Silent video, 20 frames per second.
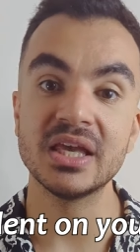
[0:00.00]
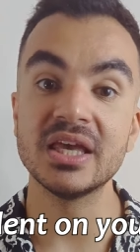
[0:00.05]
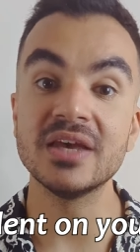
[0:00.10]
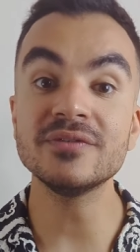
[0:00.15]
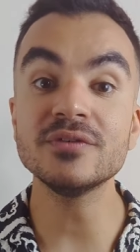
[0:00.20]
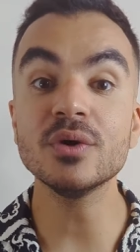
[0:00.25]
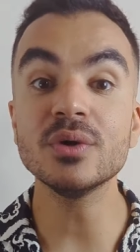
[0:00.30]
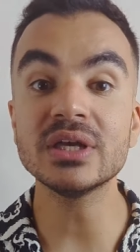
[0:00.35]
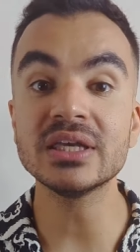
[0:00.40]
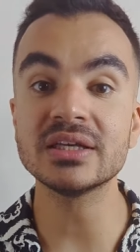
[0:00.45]

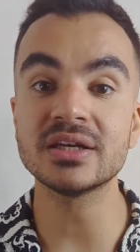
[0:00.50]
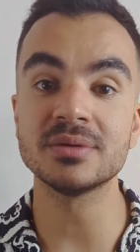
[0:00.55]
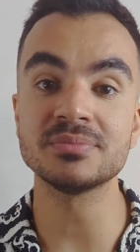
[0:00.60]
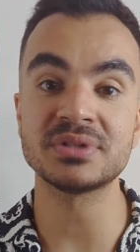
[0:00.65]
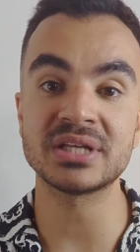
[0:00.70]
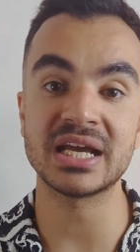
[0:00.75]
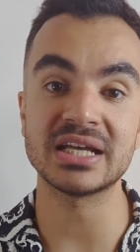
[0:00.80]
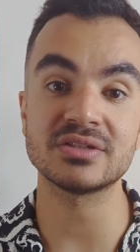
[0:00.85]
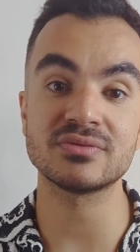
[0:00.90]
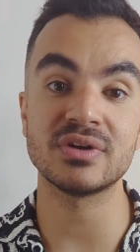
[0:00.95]
If your income
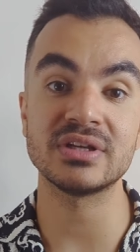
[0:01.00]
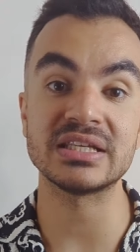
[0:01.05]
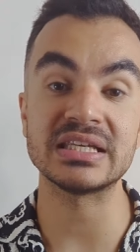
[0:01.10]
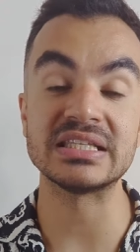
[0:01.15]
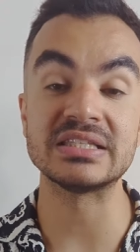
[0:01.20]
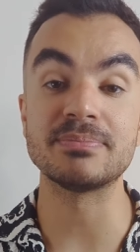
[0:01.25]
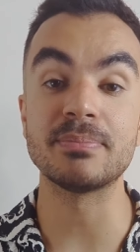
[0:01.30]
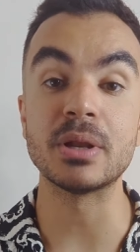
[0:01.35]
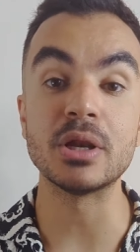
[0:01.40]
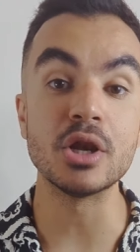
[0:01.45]
tax rate
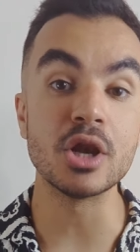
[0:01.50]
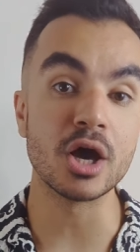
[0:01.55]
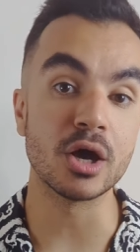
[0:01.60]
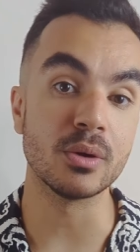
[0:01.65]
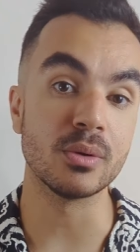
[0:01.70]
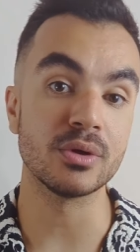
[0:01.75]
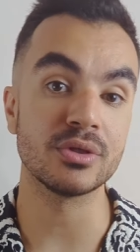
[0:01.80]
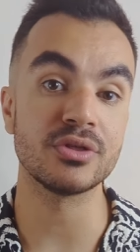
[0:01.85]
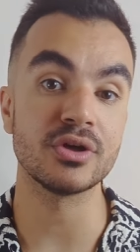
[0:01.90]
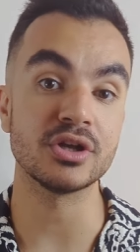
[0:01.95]
is
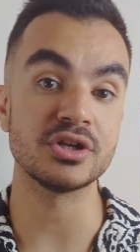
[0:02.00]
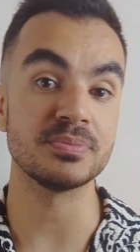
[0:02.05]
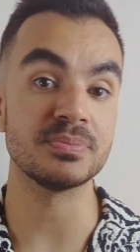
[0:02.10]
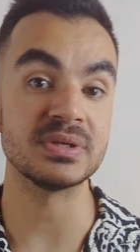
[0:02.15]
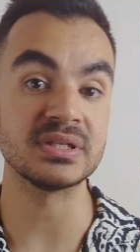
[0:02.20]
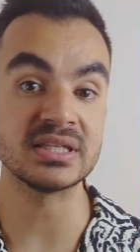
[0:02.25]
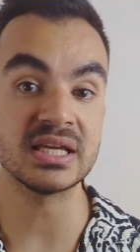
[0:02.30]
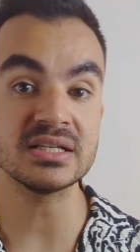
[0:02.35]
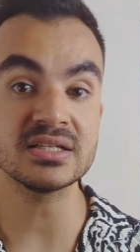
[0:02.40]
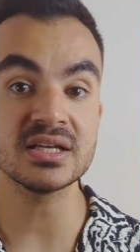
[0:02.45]
below
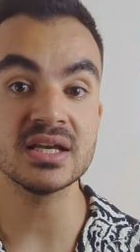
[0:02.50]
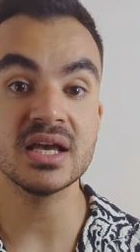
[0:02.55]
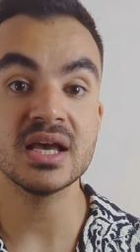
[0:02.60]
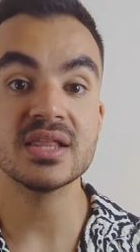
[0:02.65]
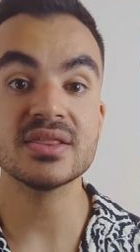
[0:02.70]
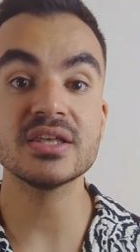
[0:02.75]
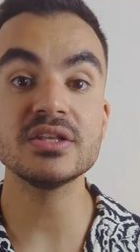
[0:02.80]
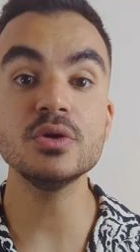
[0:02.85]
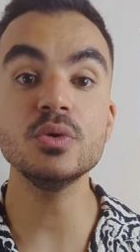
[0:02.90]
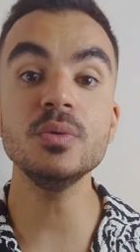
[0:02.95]
30%,
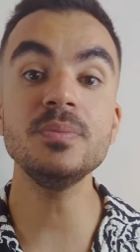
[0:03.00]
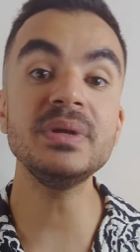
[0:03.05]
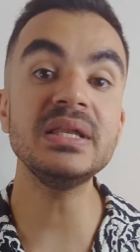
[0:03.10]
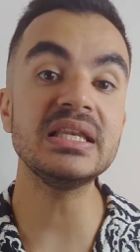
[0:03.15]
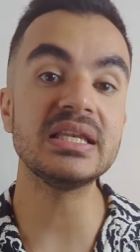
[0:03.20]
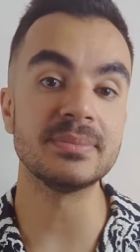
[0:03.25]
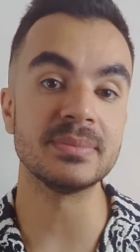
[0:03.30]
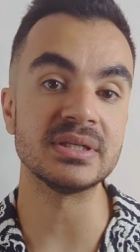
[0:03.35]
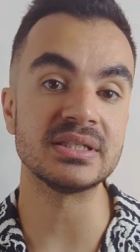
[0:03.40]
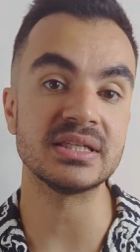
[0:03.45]
then you will be
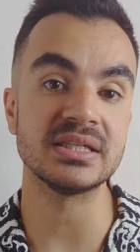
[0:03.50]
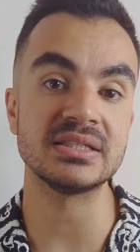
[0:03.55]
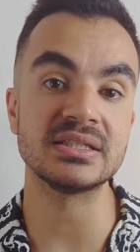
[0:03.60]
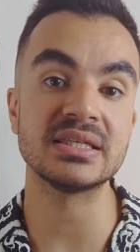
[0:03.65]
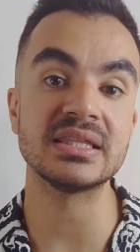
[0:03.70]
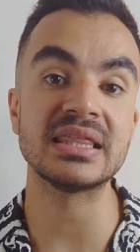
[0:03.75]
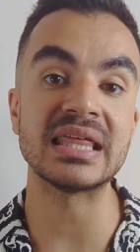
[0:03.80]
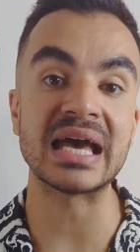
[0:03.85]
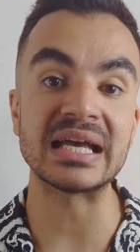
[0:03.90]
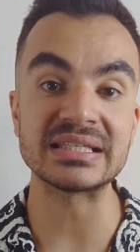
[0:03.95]
limited
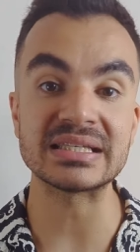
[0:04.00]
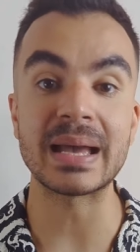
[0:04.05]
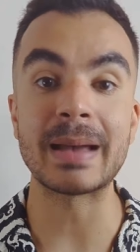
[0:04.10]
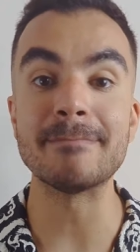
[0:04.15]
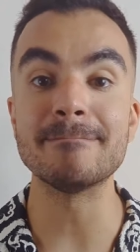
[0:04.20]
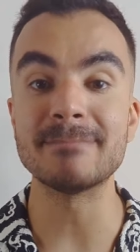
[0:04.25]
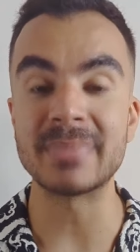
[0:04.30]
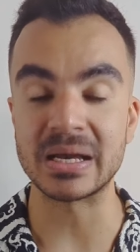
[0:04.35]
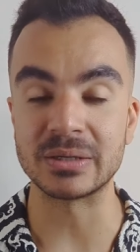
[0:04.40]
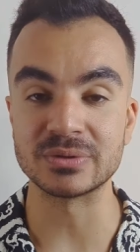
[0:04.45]
to that
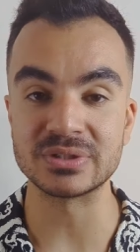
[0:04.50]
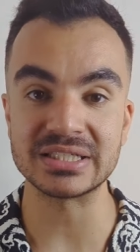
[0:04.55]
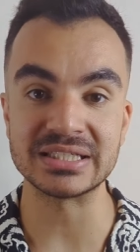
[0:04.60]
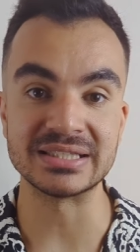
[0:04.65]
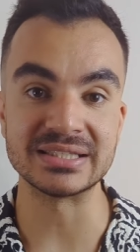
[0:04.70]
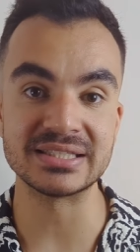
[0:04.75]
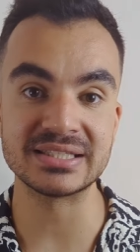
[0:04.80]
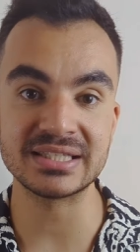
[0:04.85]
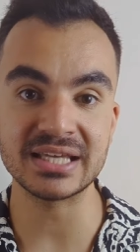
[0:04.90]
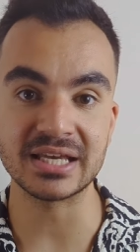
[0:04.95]
amount
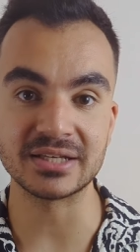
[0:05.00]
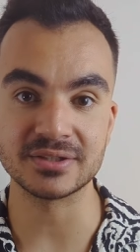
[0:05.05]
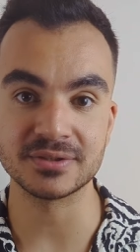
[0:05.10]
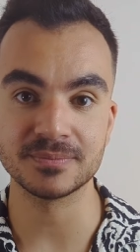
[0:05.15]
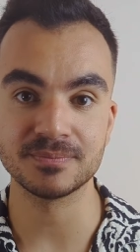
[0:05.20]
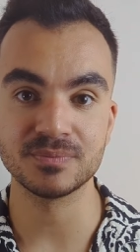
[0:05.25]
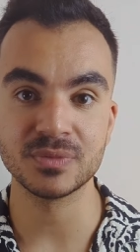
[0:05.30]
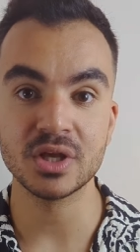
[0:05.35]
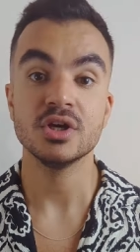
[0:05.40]
instead.